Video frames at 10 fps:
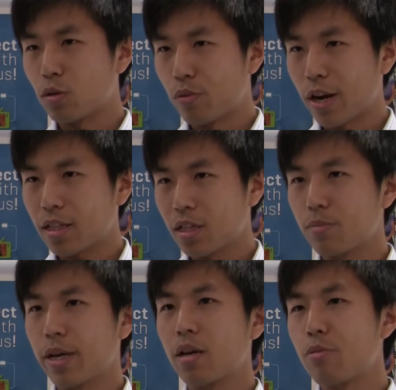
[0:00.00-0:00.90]
to
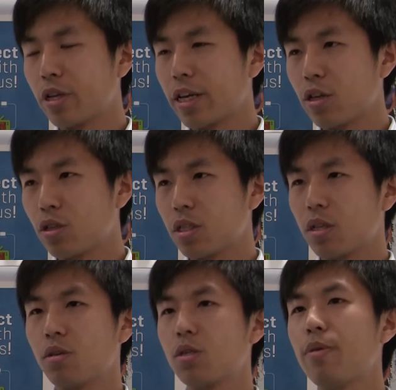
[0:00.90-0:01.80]
practice my communication
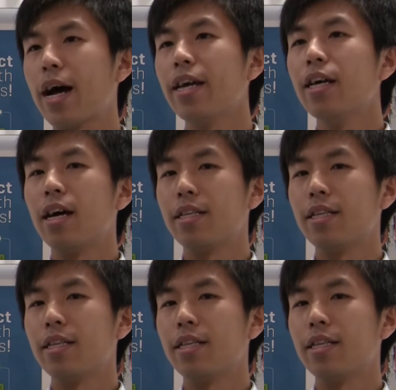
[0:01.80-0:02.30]
skills by